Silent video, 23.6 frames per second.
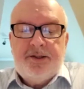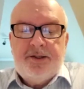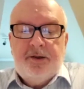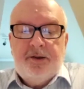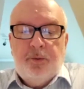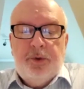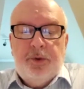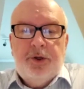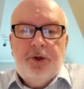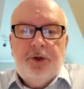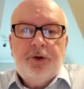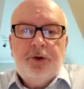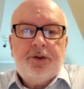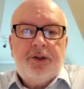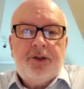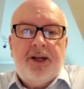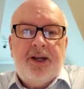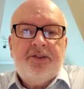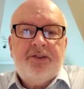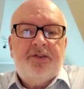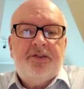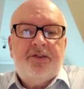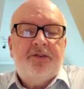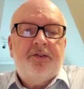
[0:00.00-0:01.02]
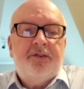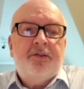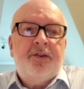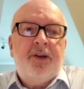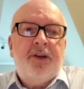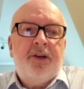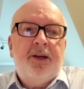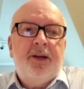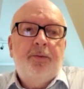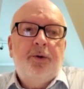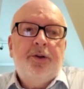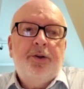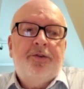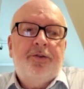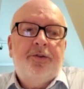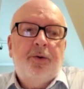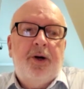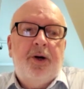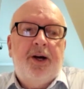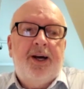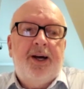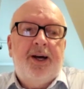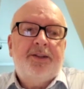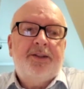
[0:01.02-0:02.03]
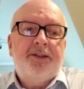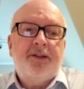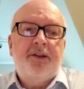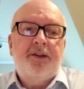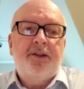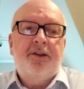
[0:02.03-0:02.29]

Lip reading: we looked last time also at